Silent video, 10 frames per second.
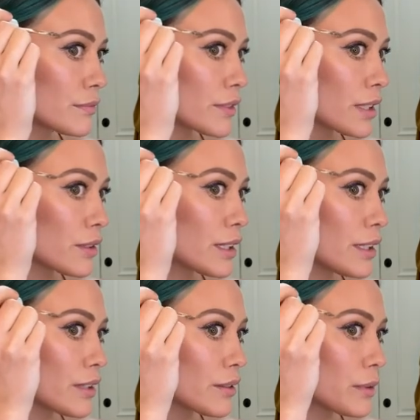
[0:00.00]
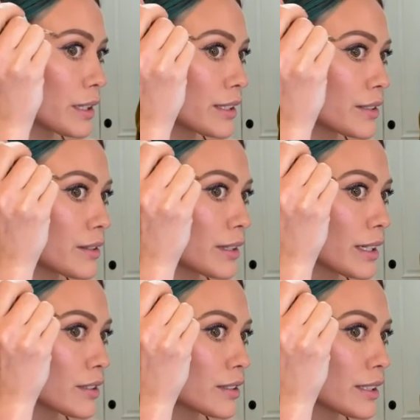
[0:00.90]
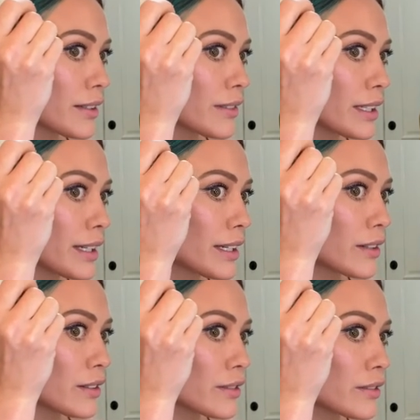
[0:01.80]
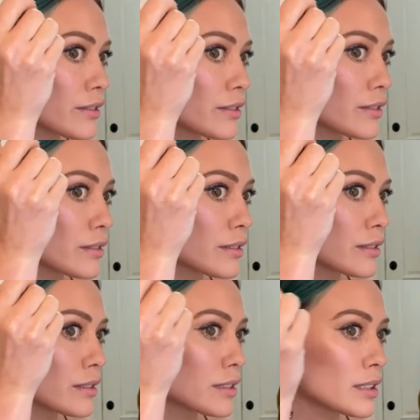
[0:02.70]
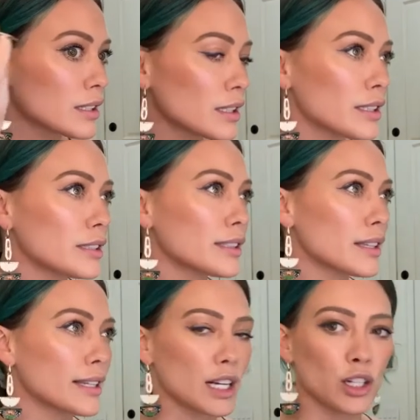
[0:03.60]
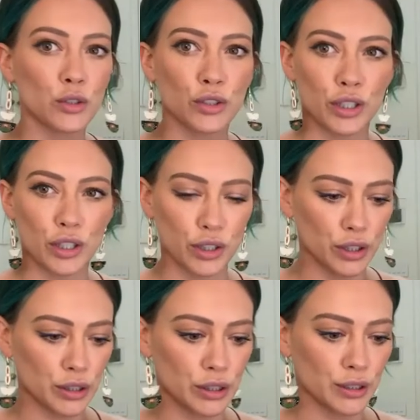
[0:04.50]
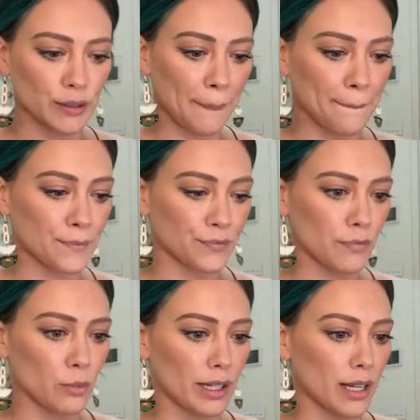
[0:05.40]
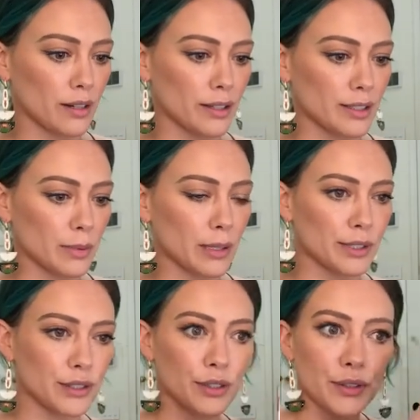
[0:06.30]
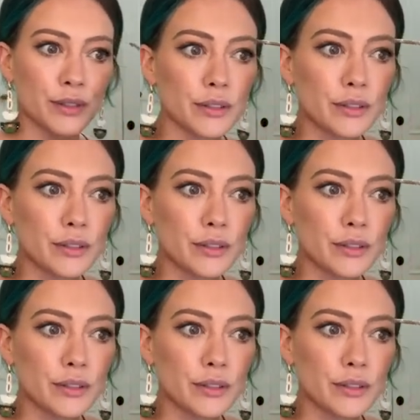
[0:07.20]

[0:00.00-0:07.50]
down here where I don't actually have any hairs. It's the illusion. I'm running out of this baby too.